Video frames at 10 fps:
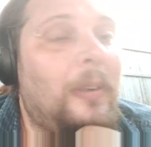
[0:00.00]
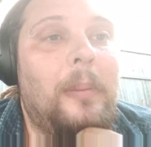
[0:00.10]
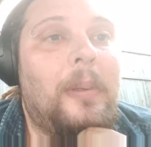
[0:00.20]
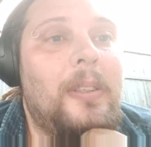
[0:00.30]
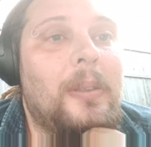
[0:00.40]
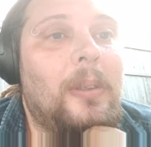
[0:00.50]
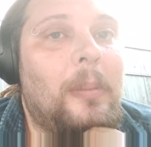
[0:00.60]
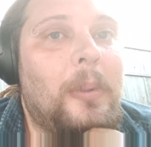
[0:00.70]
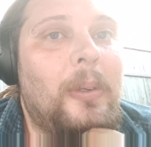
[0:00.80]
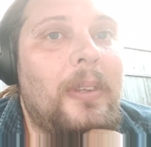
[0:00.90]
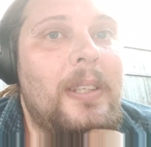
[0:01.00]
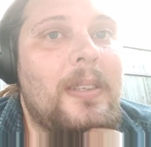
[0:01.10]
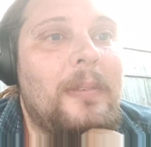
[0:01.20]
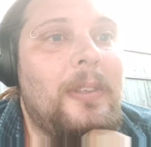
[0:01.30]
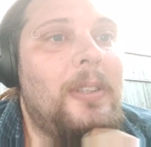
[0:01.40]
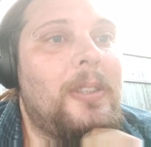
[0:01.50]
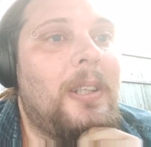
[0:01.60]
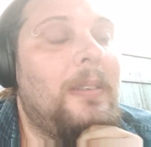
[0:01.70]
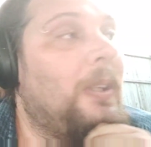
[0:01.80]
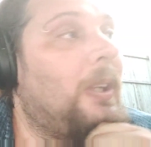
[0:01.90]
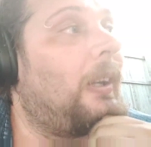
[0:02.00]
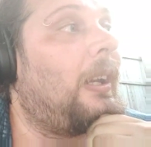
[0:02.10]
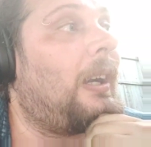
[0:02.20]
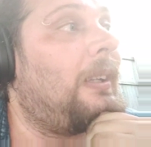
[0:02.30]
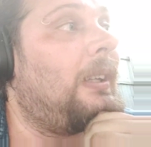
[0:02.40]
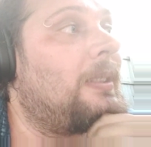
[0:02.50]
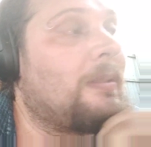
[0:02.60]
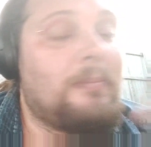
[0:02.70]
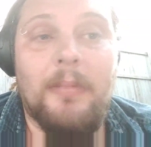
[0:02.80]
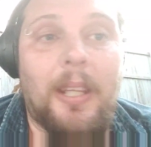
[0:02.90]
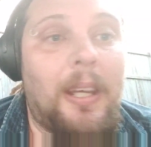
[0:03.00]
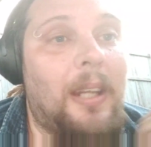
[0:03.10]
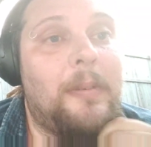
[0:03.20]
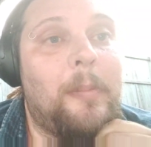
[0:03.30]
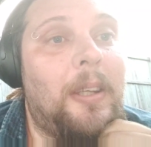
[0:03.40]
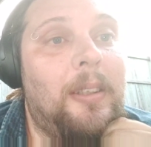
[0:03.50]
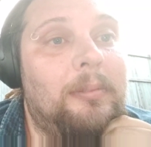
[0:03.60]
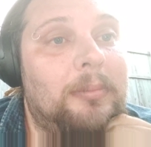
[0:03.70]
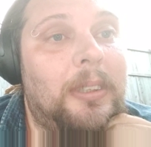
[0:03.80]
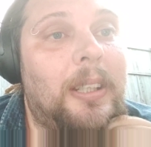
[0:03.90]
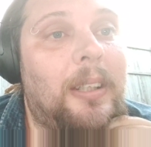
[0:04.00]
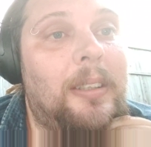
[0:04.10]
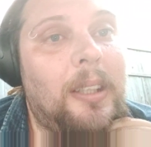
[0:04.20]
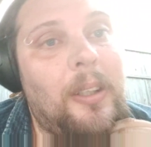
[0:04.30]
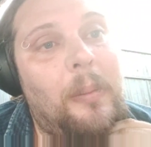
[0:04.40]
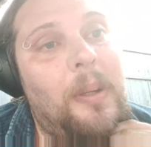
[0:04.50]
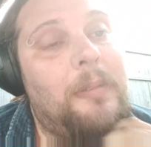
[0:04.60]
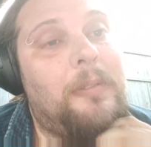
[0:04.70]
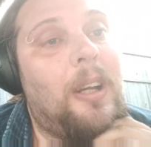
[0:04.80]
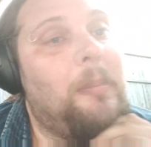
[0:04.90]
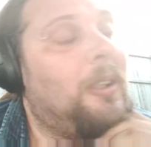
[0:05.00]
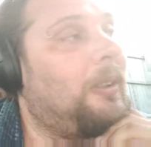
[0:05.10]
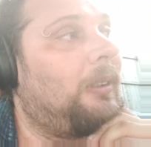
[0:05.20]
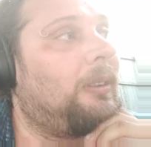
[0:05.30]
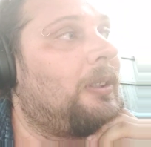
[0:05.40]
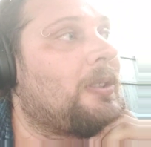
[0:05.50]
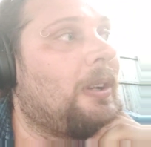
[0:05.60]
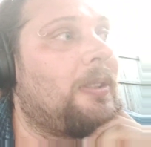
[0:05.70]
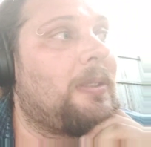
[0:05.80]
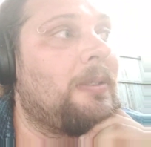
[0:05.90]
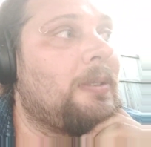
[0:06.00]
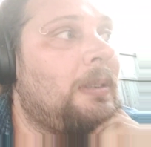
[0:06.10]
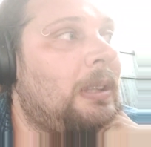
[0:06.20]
hopefully we can do a lot more of these in the future. If you've got any ideas, connect with me. You know where to find me on the socials.